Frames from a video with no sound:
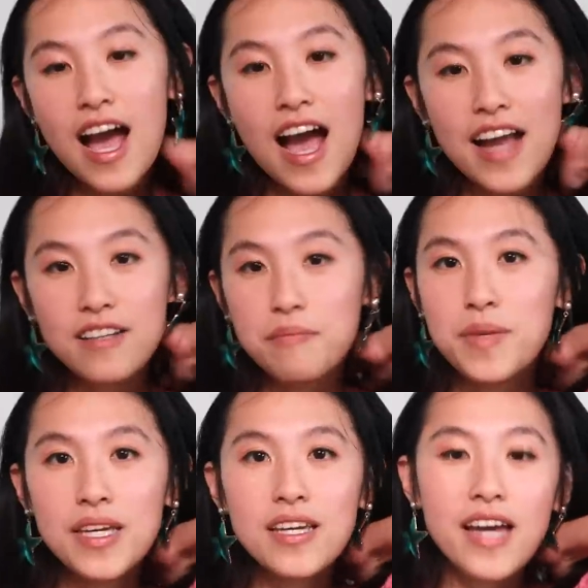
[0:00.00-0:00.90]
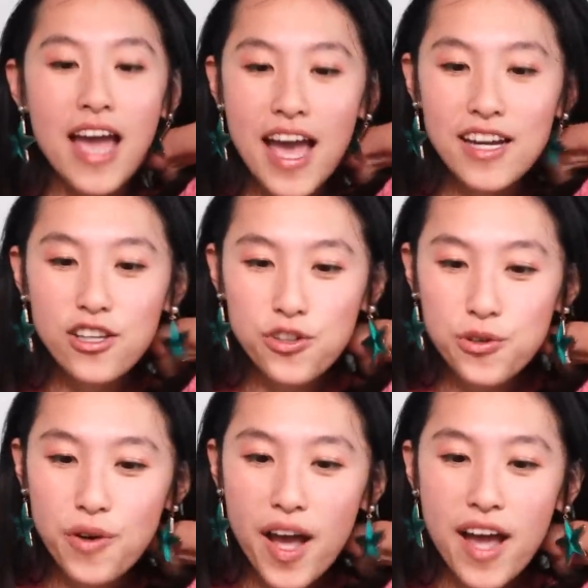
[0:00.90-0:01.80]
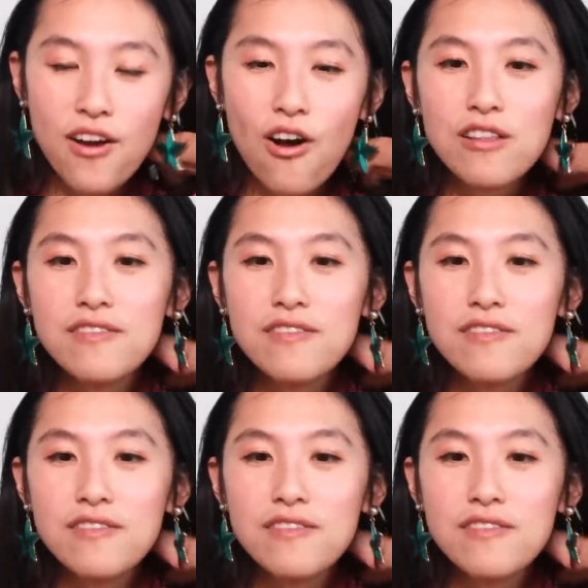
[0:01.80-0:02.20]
And me and you and all